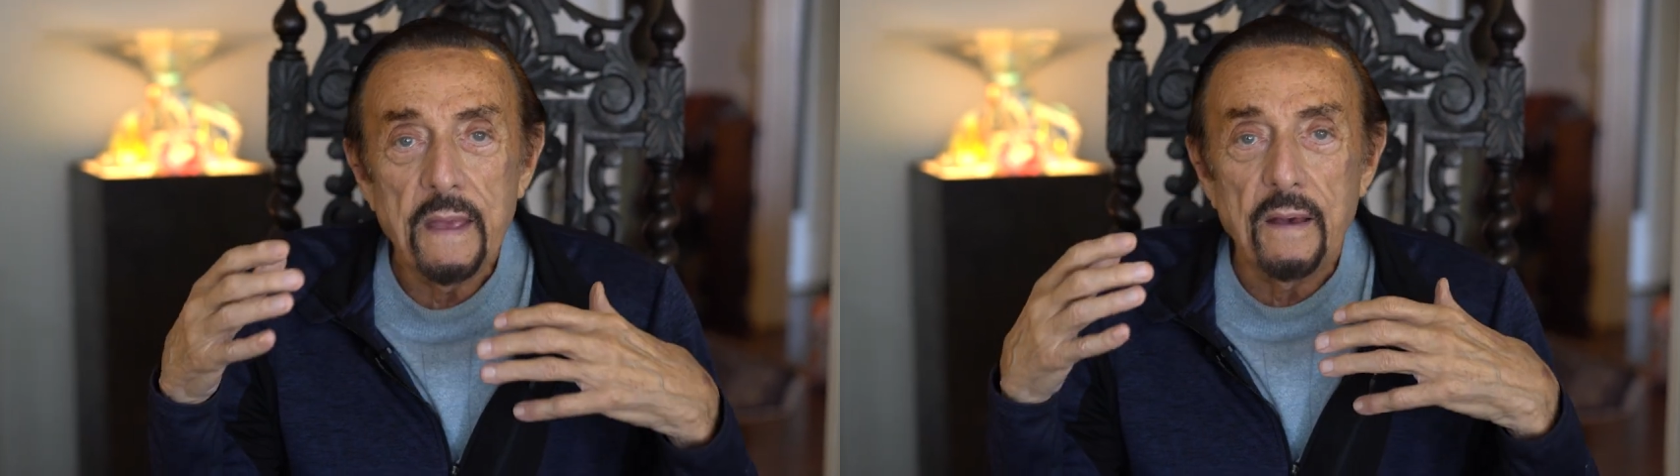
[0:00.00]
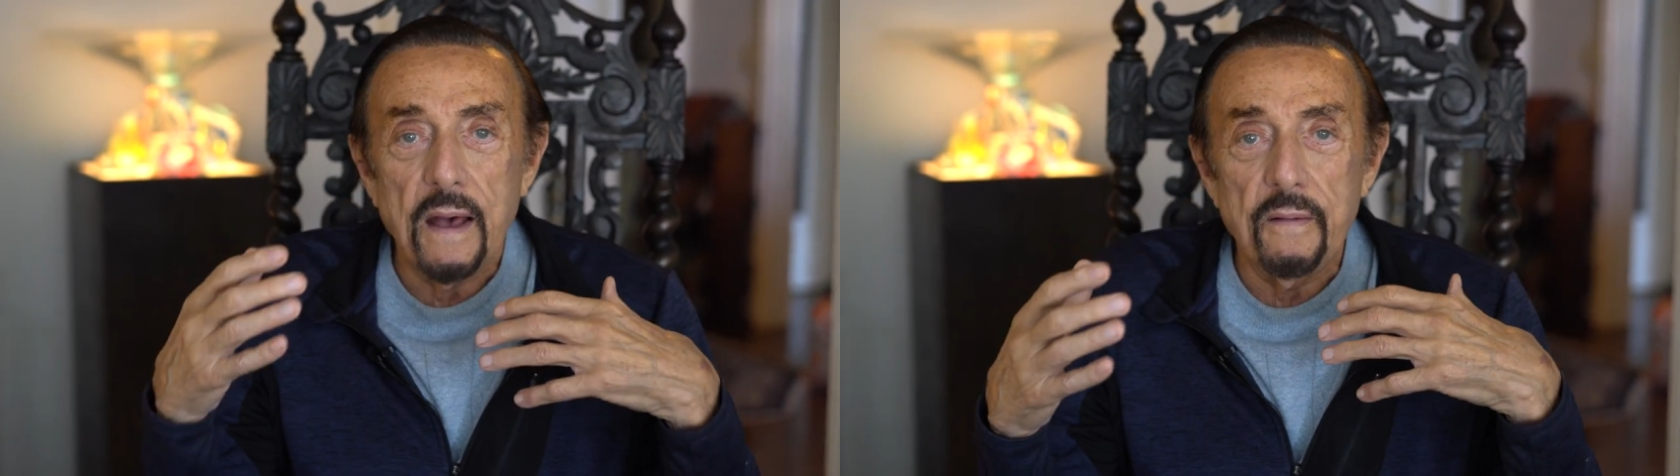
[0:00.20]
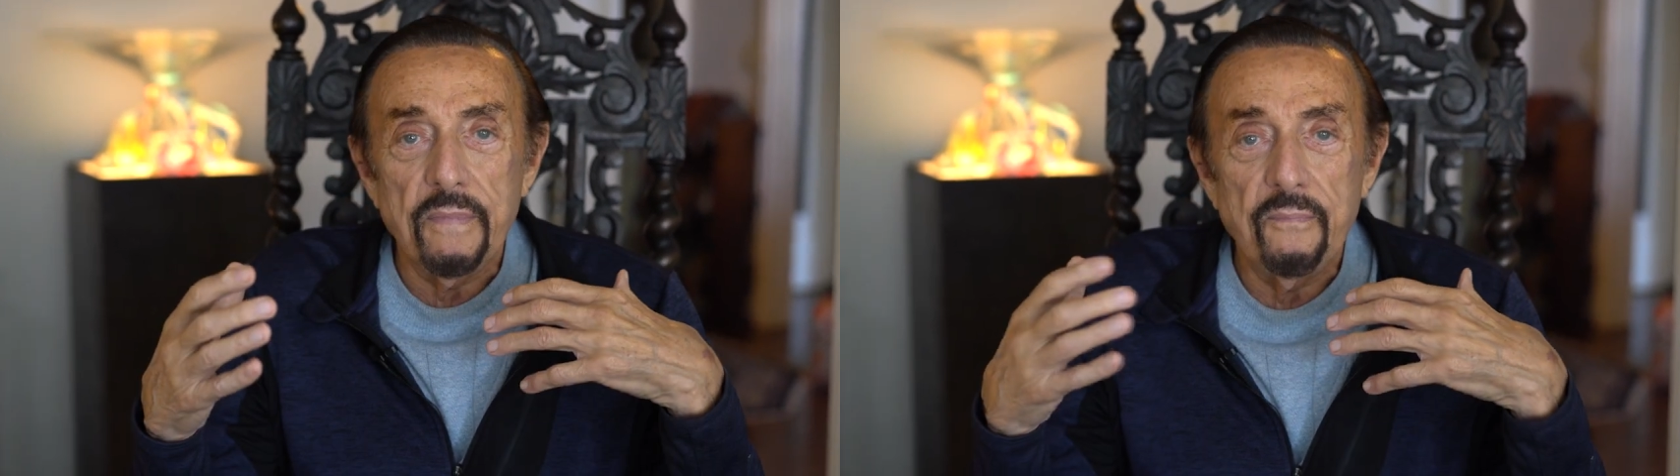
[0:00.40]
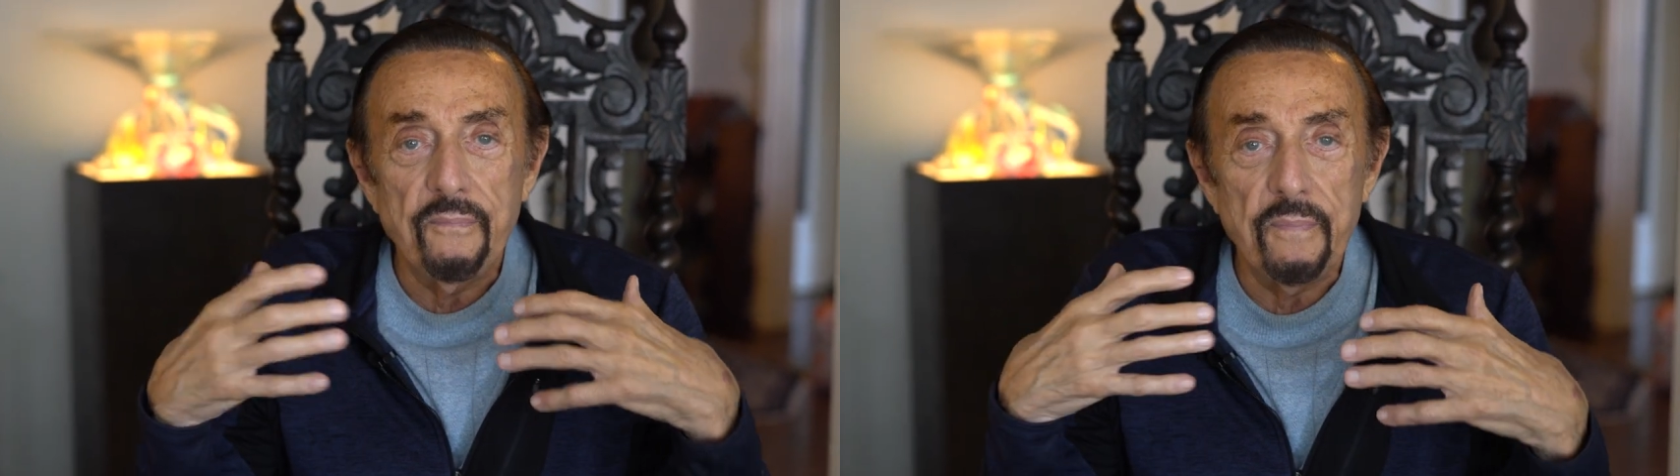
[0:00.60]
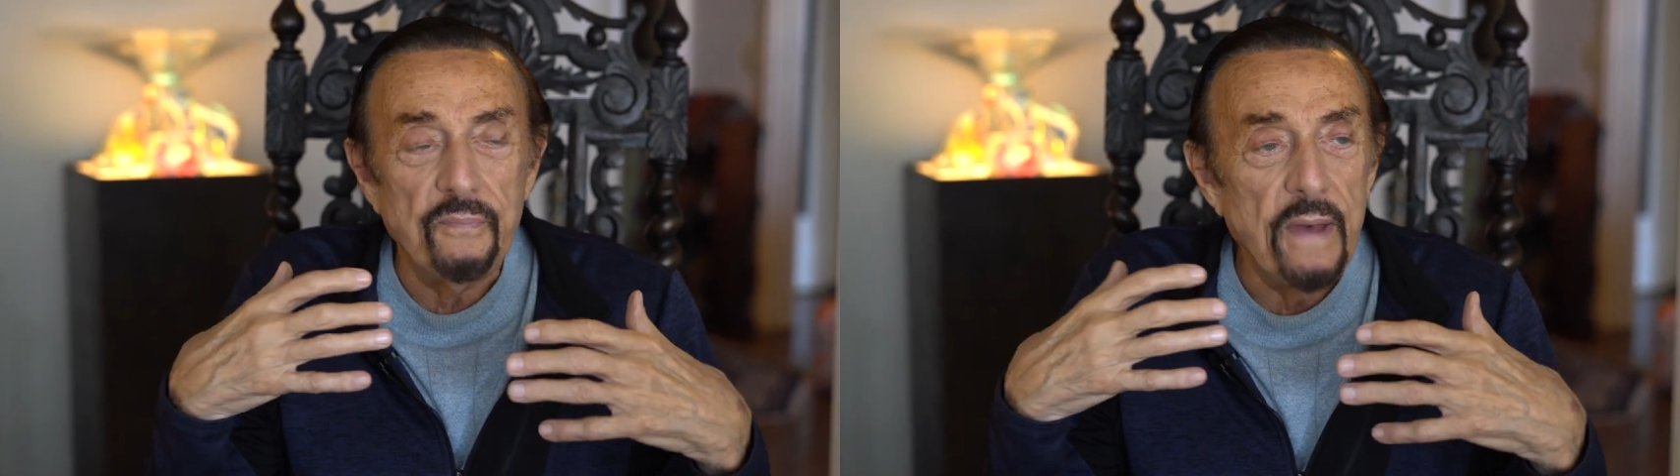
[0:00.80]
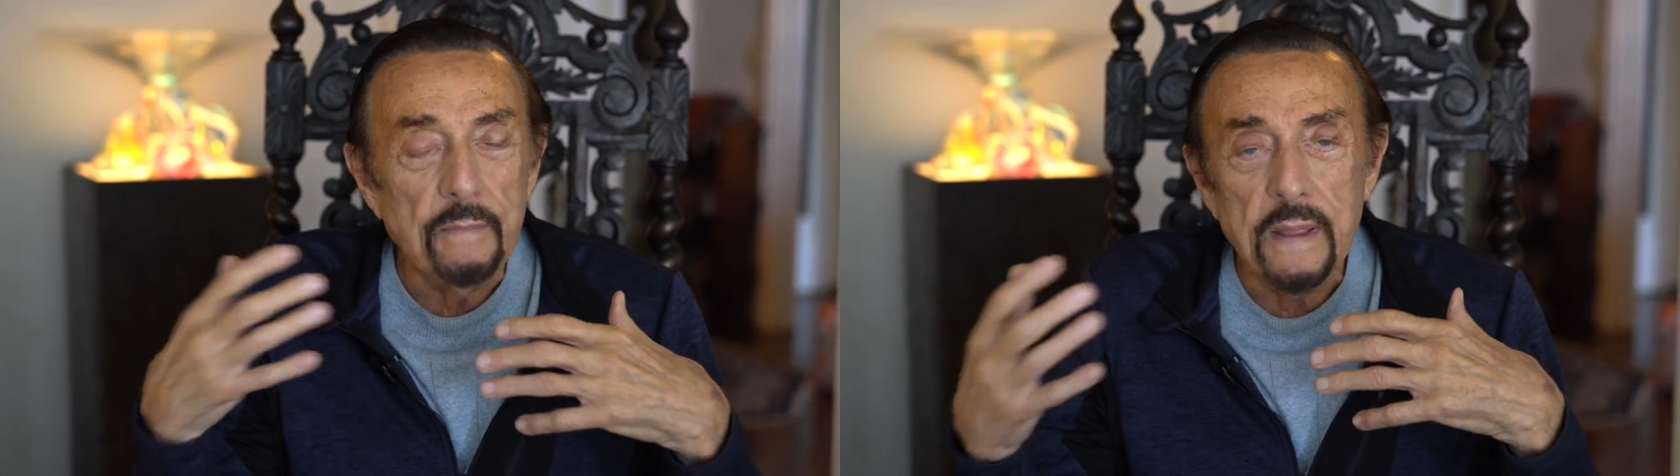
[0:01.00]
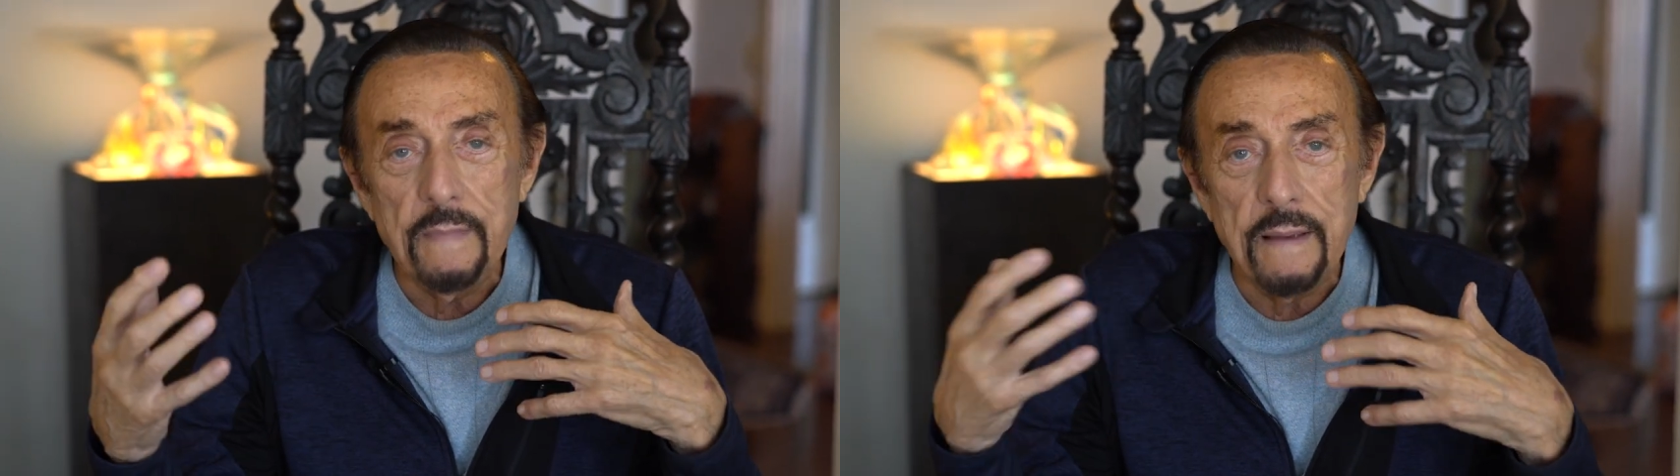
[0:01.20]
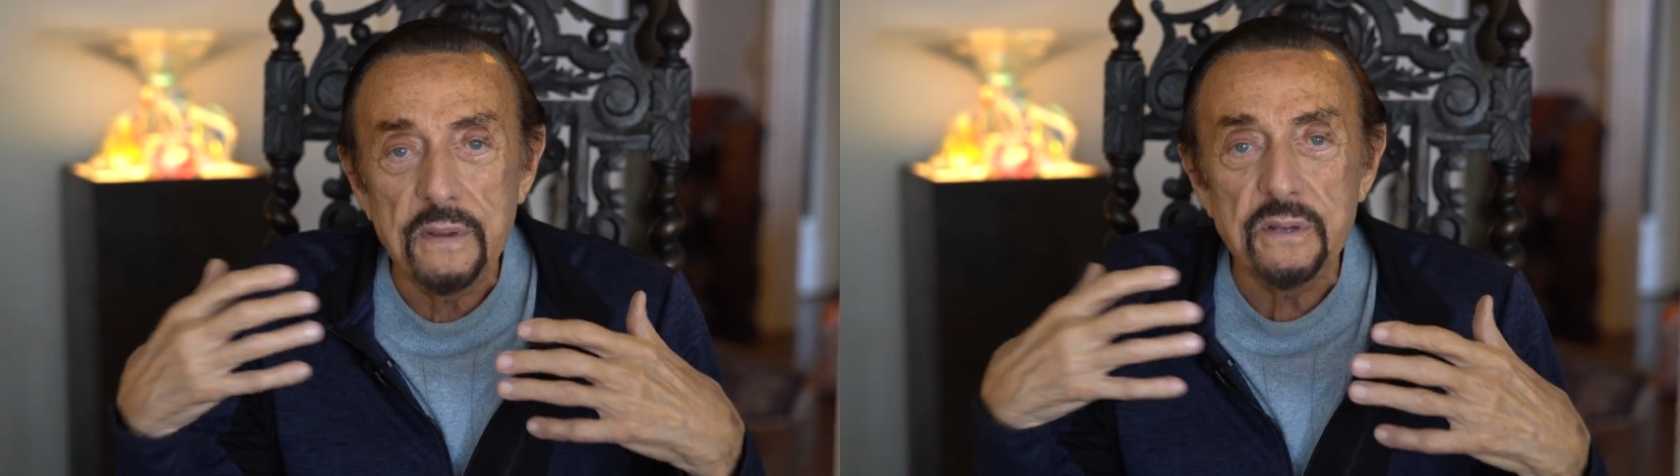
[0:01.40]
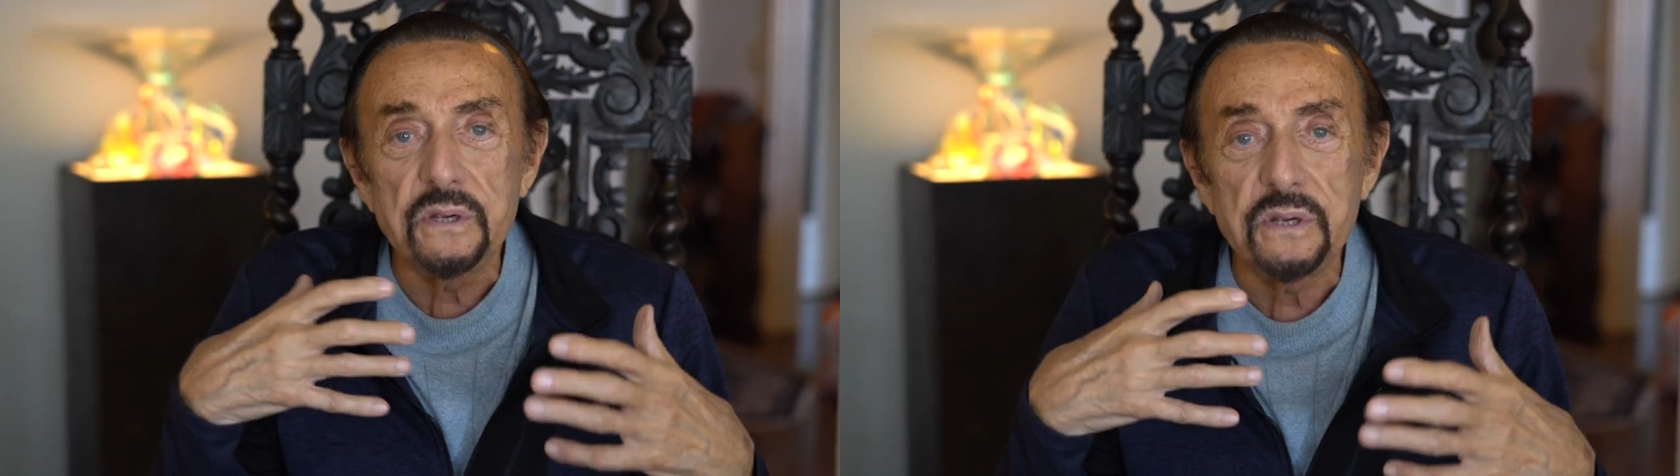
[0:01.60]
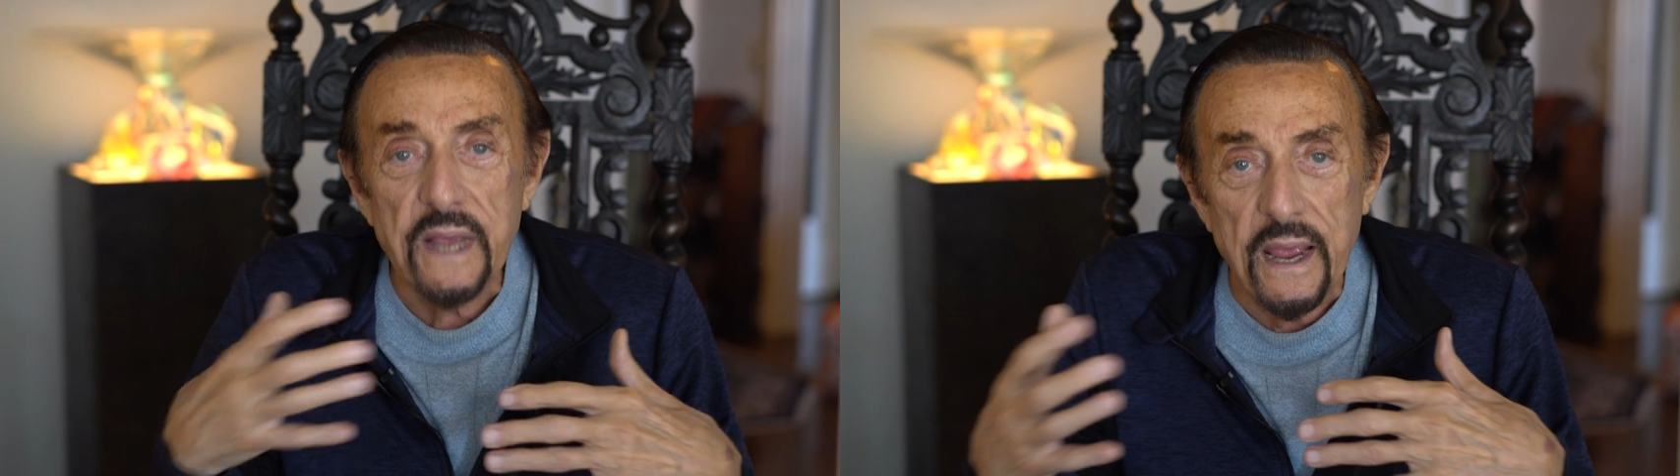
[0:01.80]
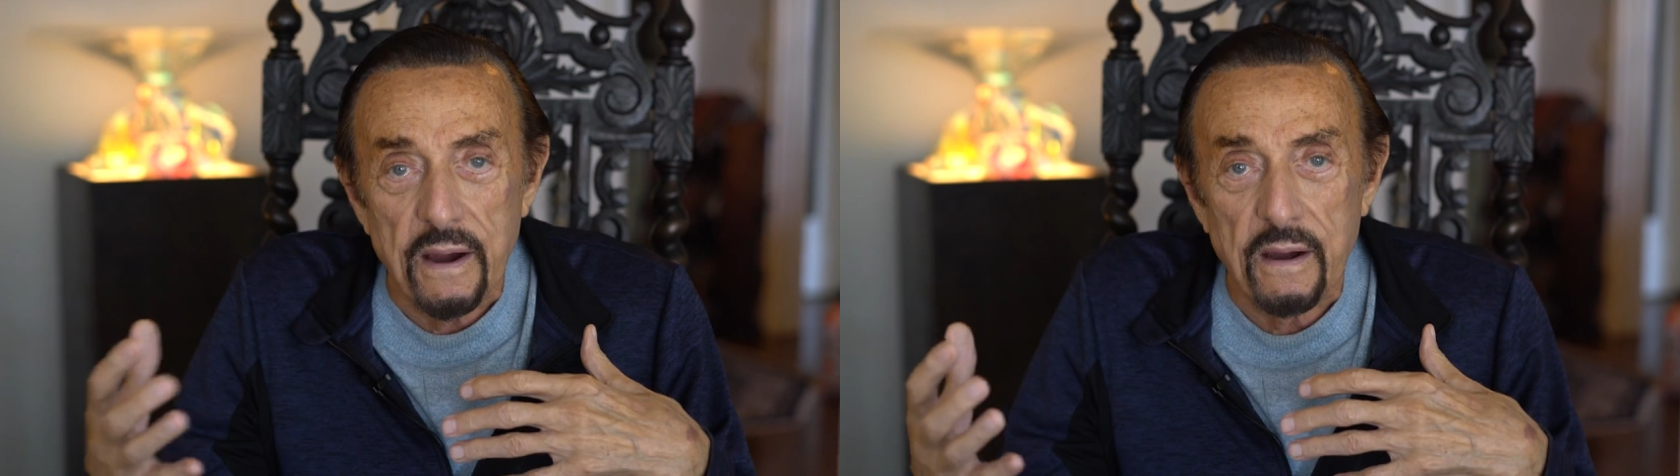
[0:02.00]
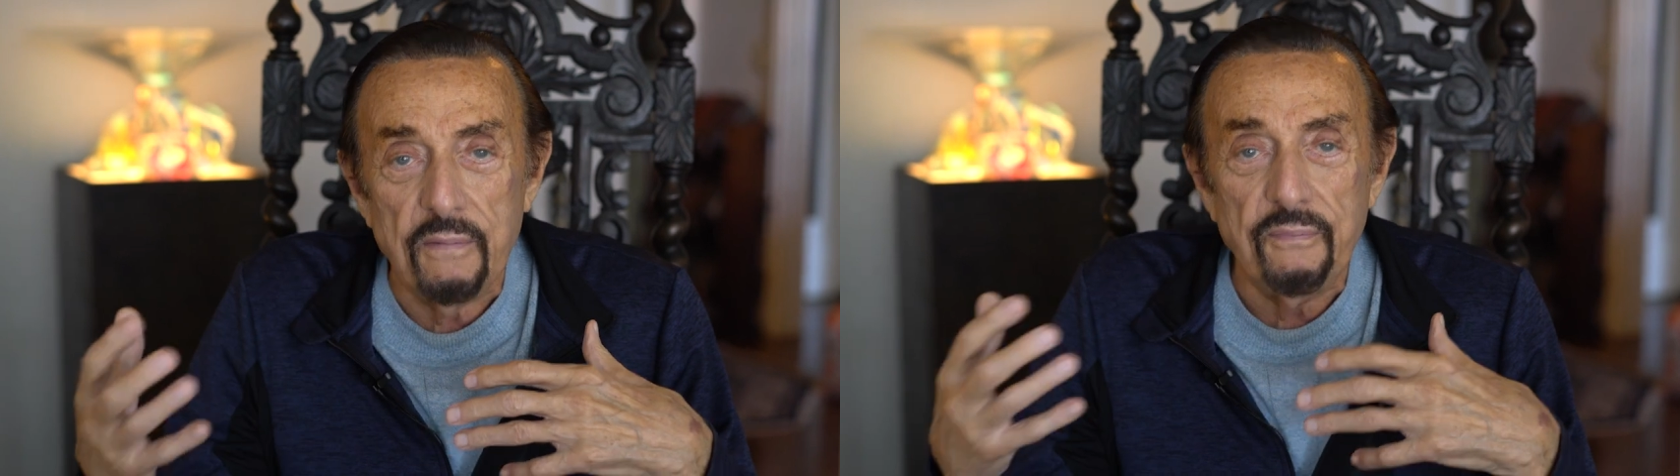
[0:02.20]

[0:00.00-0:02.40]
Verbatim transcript: Uh, family members share